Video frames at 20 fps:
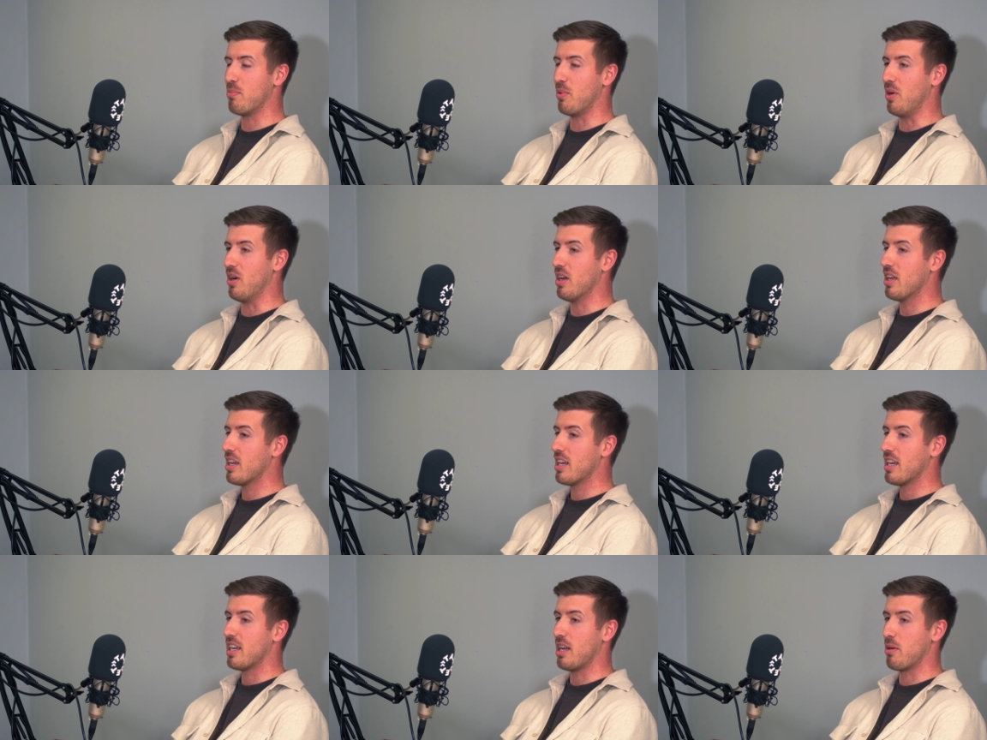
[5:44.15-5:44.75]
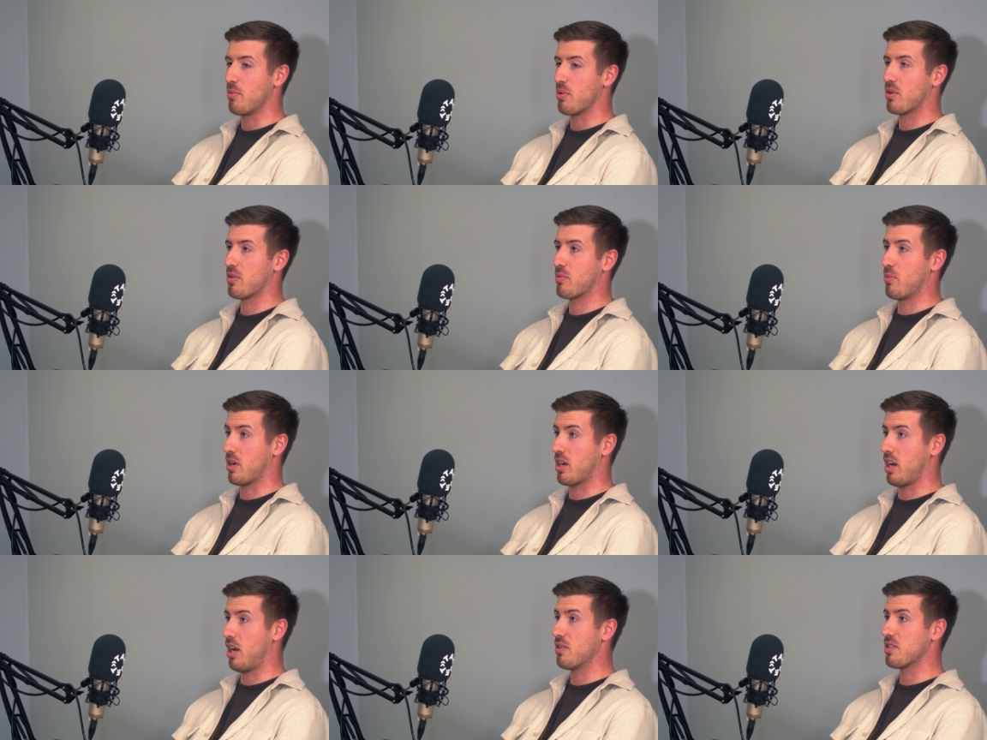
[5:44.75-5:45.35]
But
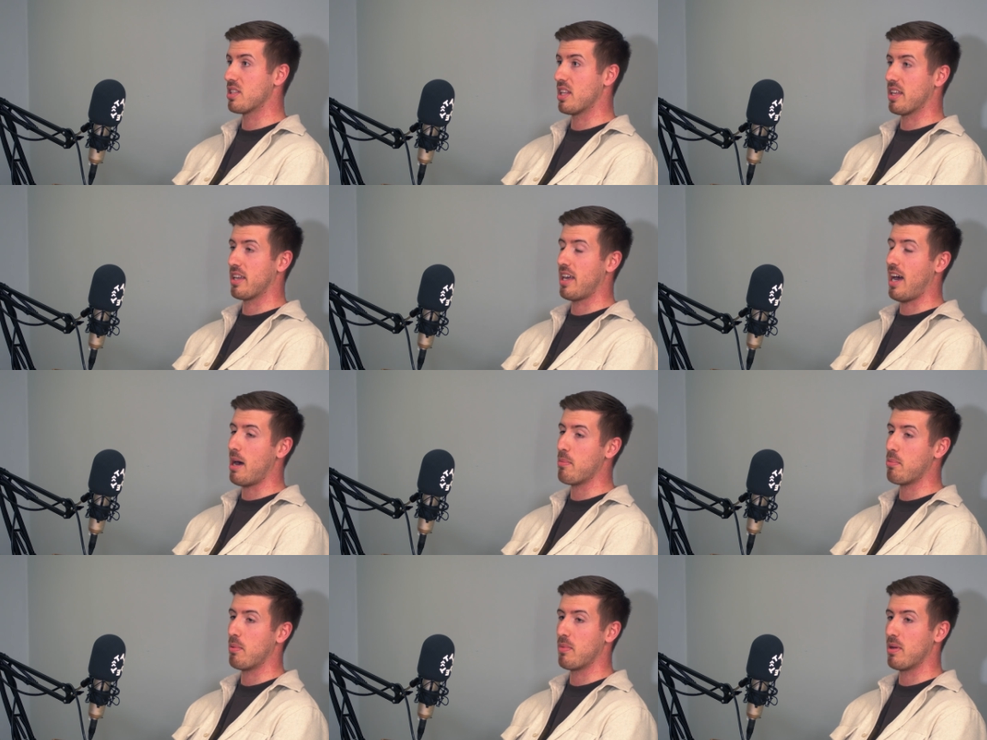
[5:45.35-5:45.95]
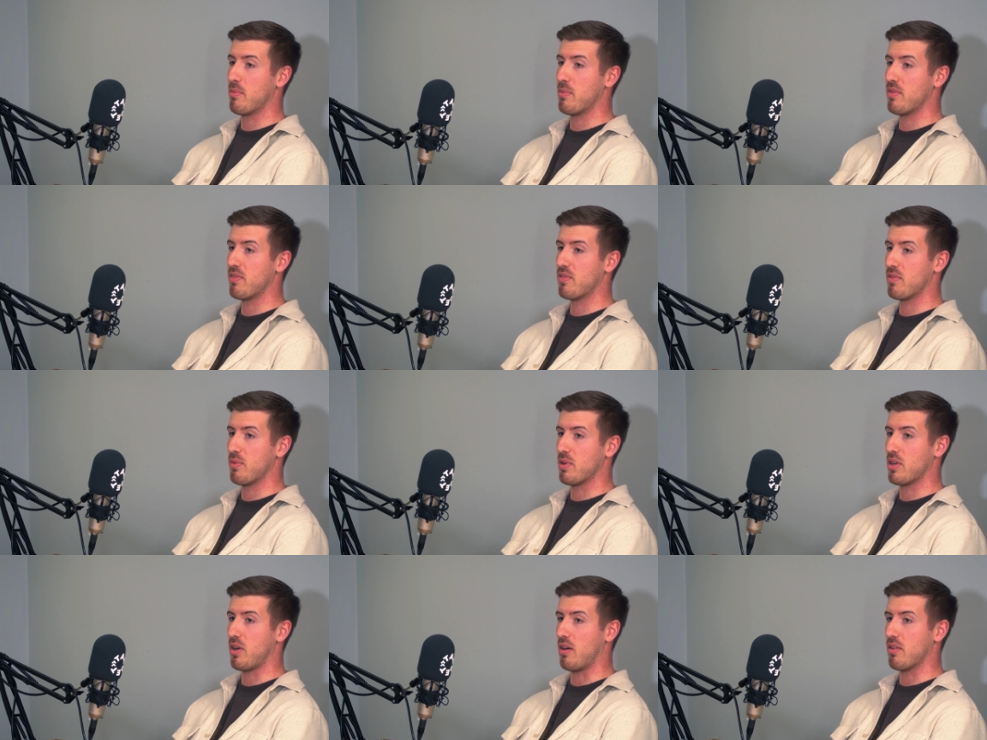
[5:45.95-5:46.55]
we're closing the gap. I mean,
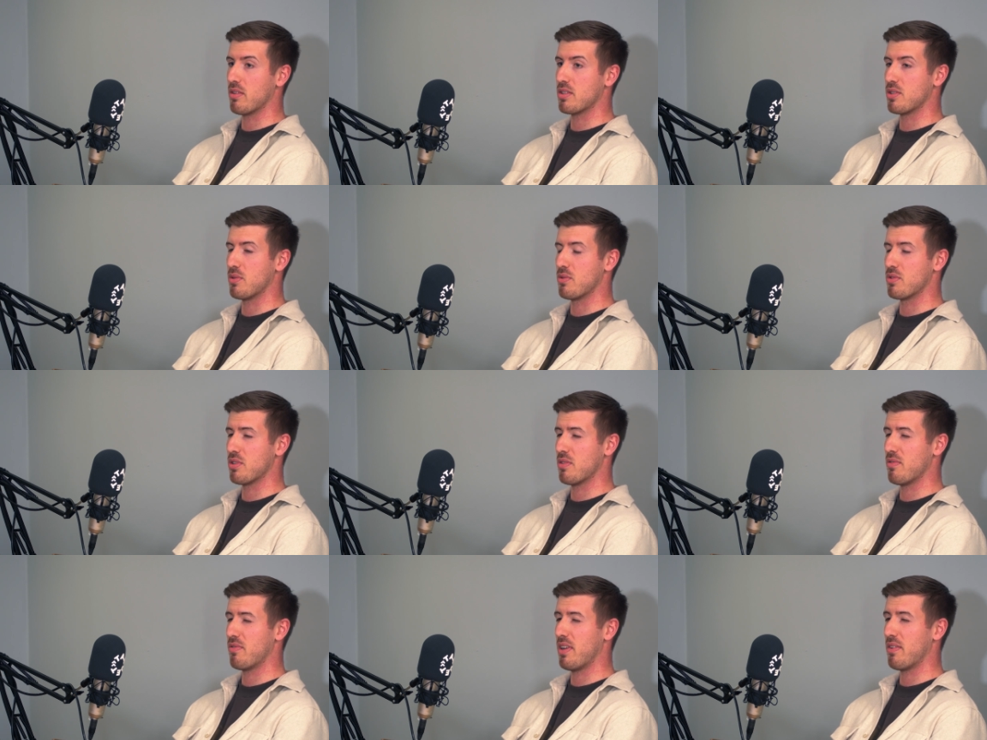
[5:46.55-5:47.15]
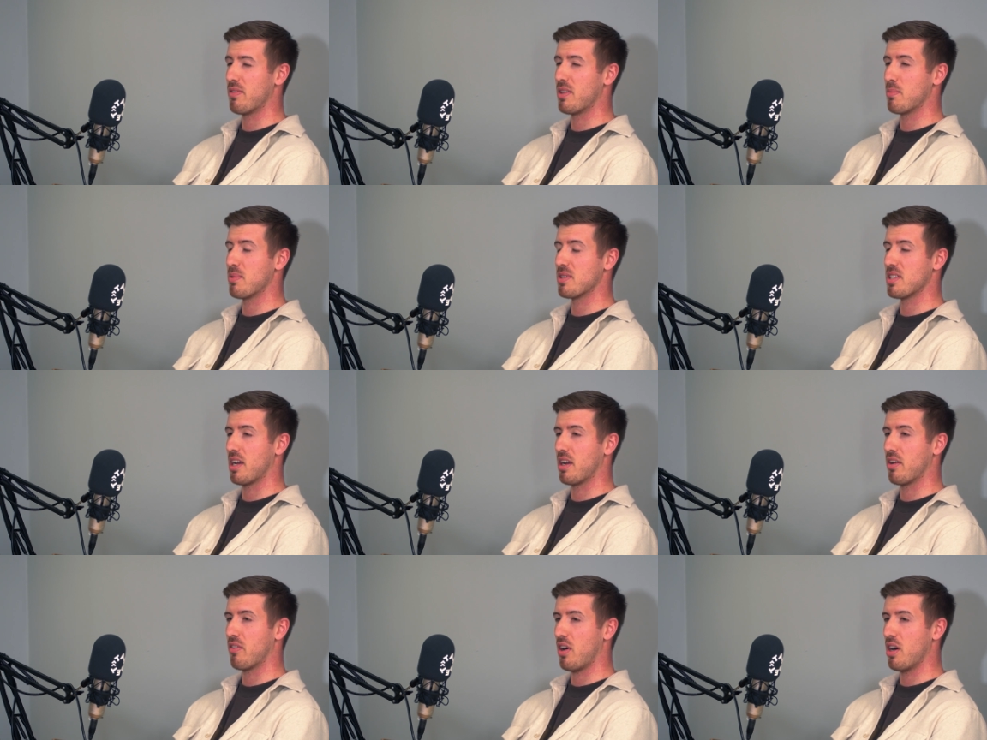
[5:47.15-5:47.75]
we got
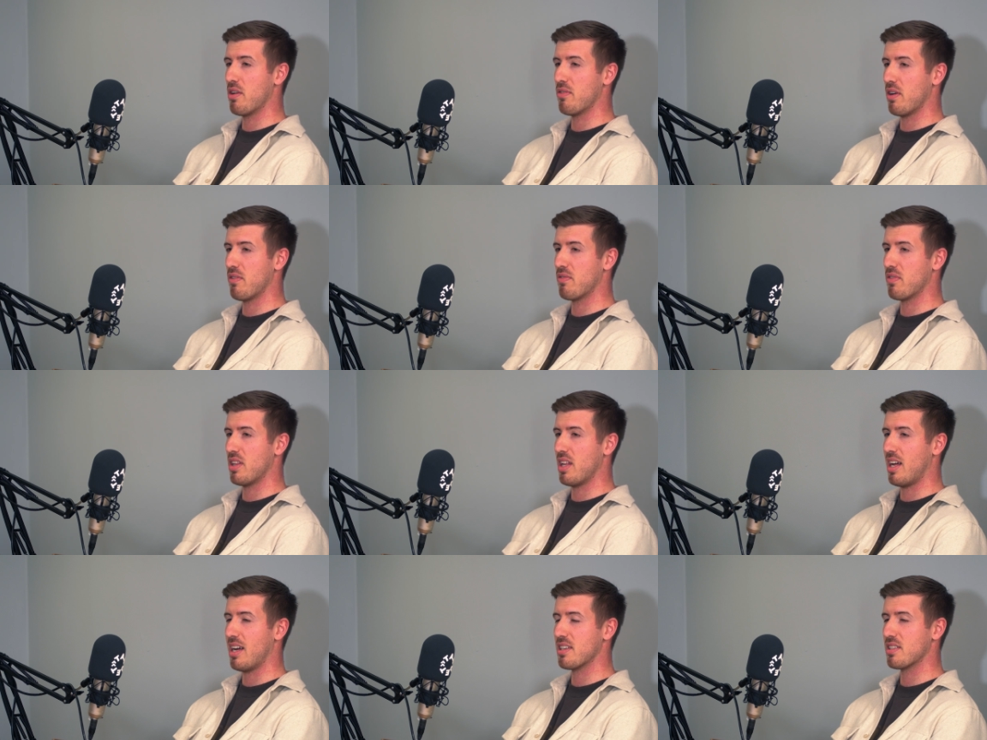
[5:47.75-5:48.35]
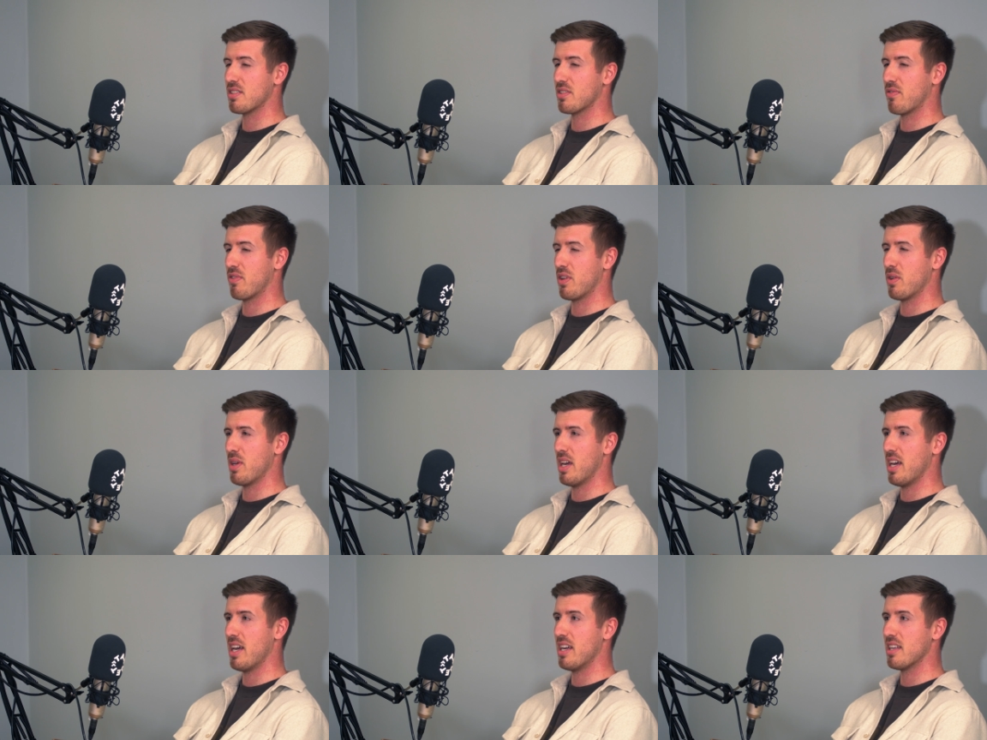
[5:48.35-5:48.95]
250% growth over the last
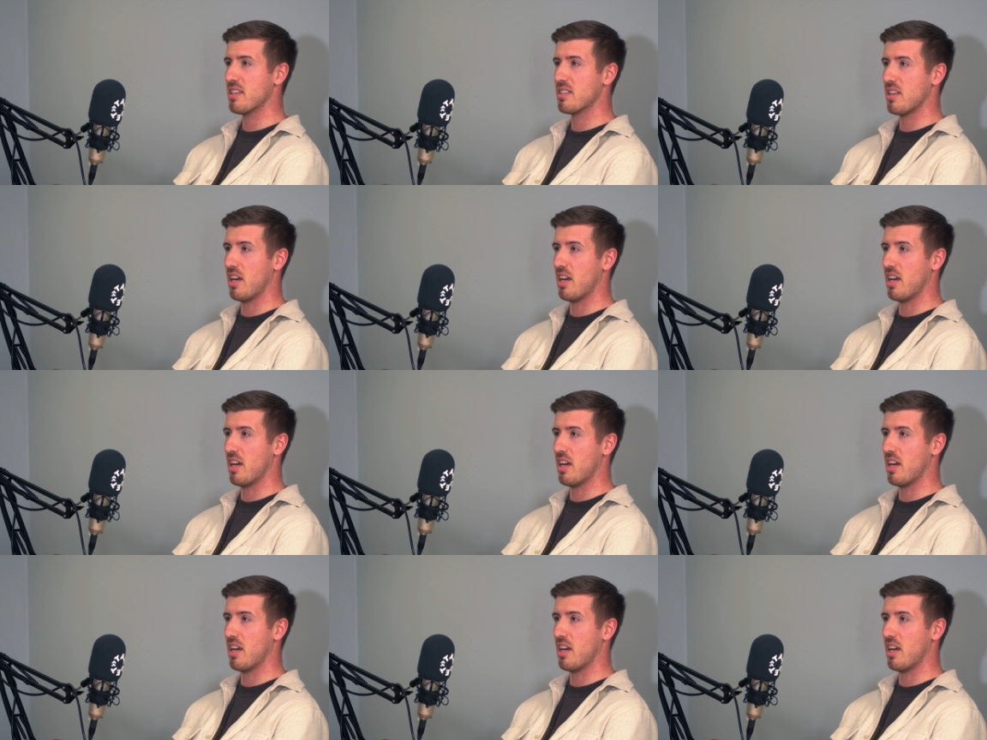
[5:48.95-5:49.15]
few years.